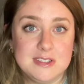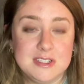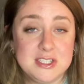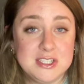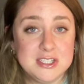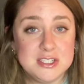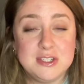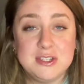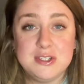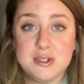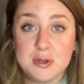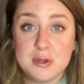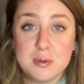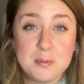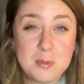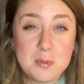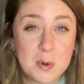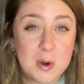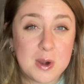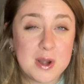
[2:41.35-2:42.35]
just do
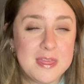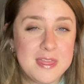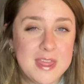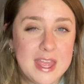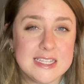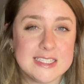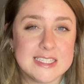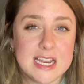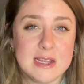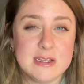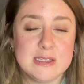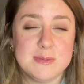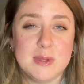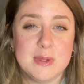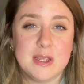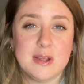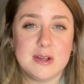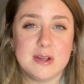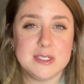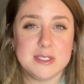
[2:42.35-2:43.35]
more things that I was
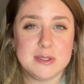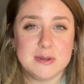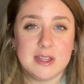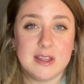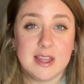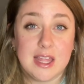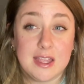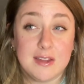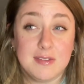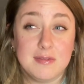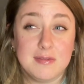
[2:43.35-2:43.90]
planning on doing, like